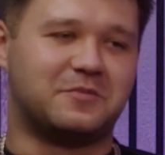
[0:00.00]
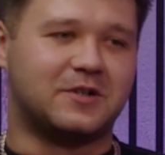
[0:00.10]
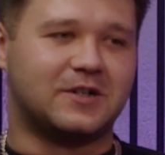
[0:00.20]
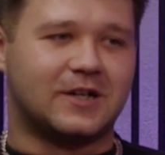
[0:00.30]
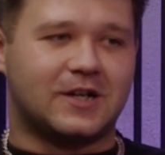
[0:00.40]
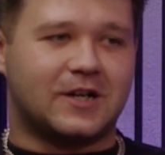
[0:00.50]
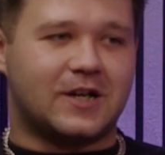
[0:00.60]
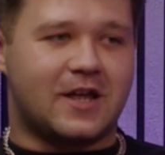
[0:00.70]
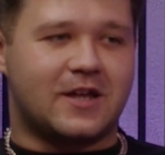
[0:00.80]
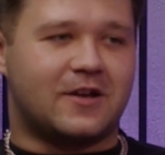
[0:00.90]
But
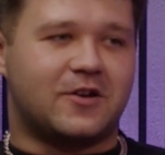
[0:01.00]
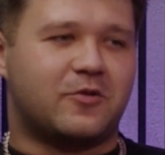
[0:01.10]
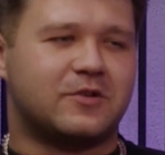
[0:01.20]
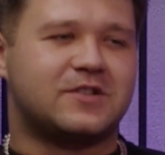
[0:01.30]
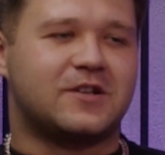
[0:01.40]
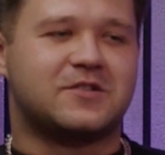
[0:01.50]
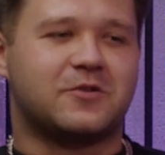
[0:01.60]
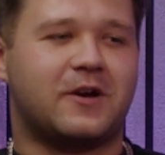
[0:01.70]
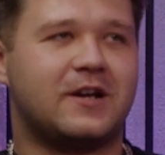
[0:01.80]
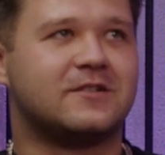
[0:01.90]
yeah, no one turns
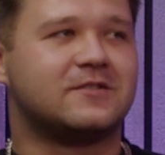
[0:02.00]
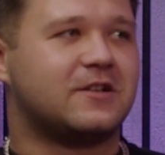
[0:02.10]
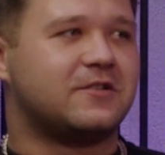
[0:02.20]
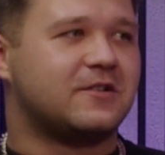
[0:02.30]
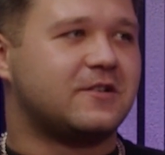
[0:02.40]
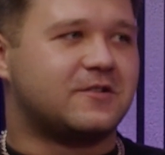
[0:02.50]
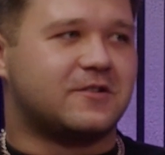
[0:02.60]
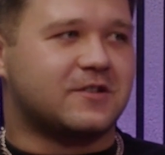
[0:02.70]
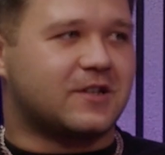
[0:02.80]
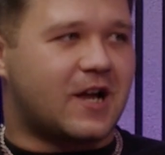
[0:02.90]
away and
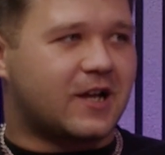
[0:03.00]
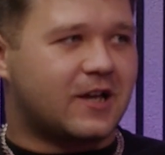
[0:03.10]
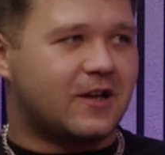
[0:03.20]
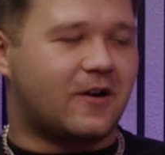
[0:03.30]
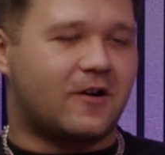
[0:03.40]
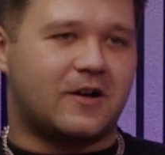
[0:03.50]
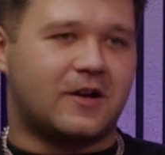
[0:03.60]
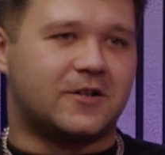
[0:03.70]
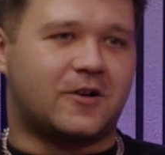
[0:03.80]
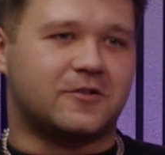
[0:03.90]
doesn't like it
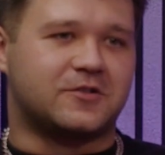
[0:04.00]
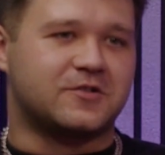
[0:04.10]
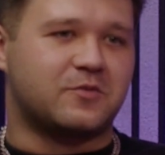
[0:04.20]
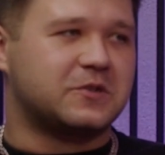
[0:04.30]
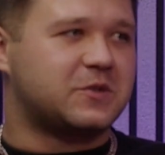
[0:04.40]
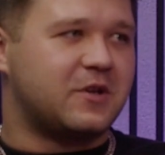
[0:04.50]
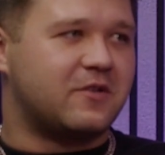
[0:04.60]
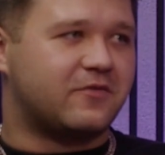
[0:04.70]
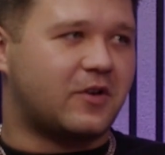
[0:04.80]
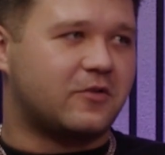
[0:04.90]
or doesn't want to be
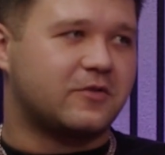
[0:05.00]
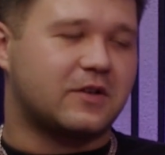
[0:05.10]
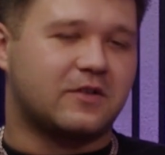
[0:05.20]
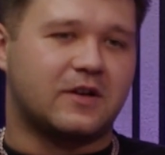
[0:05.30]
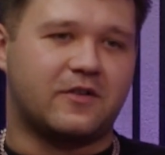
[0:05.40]
involved.